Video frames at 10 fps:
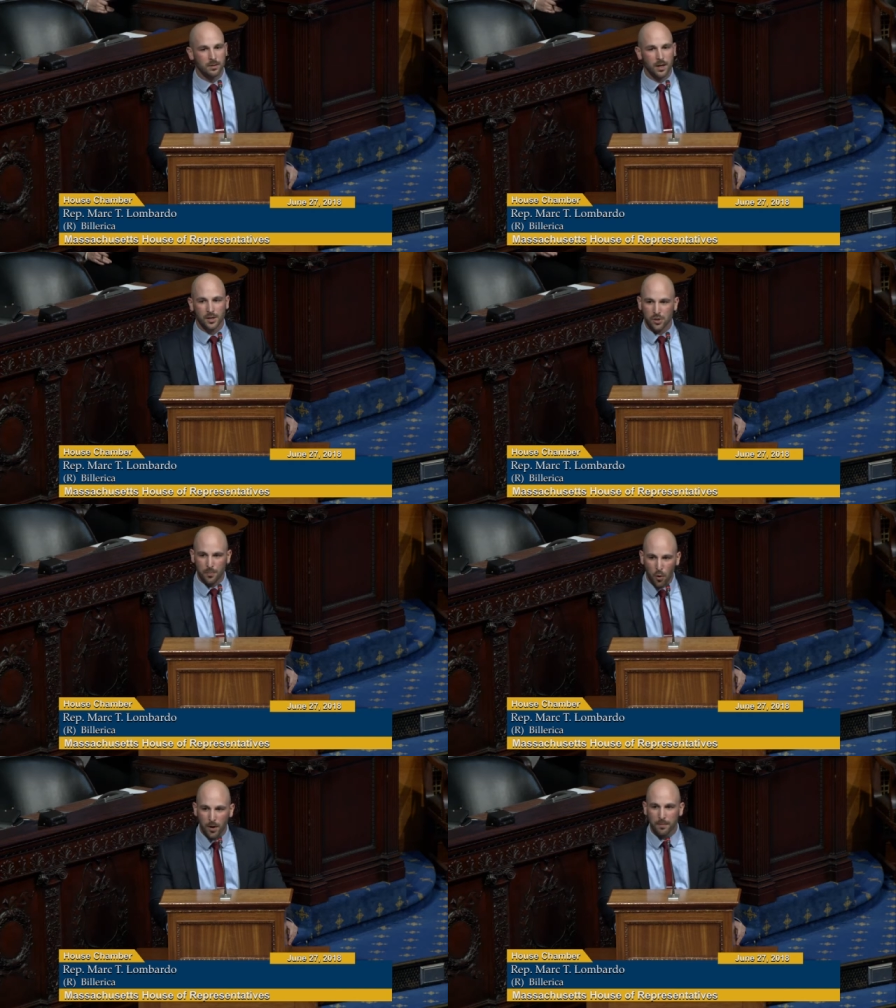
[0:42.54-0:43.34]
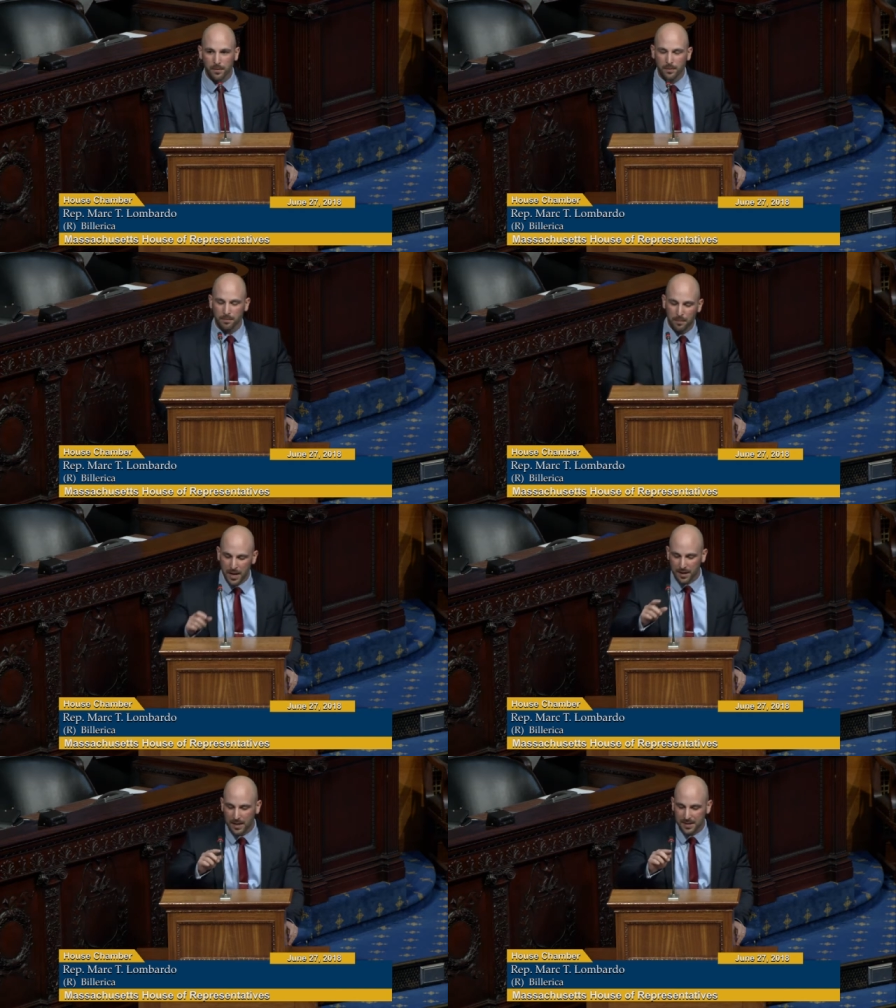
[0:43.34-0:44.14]
I support
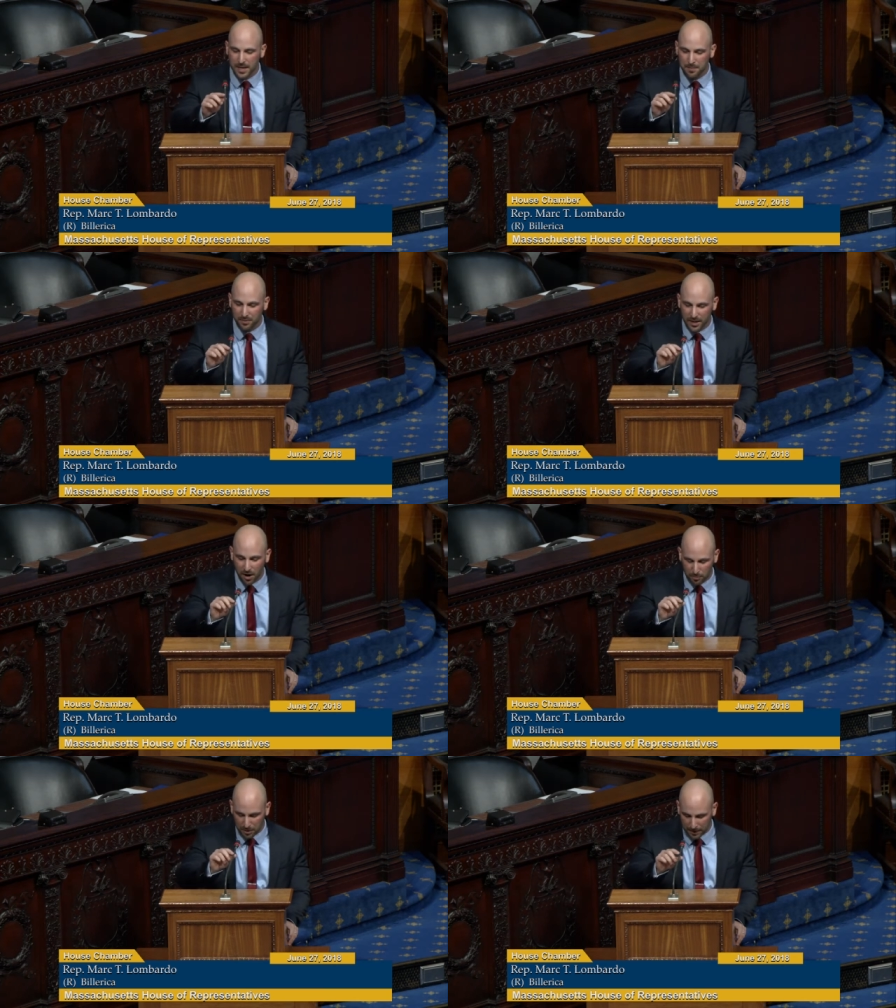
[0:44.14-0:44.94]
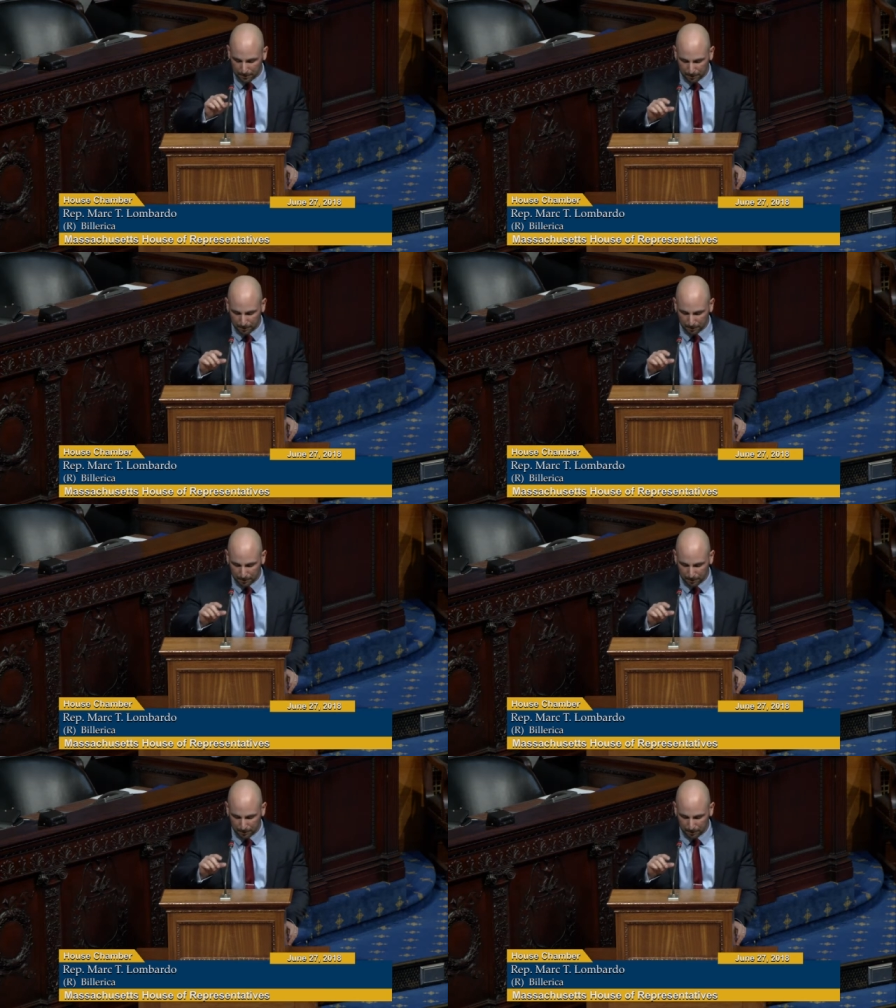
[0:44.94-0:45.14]
banning that type of therapy.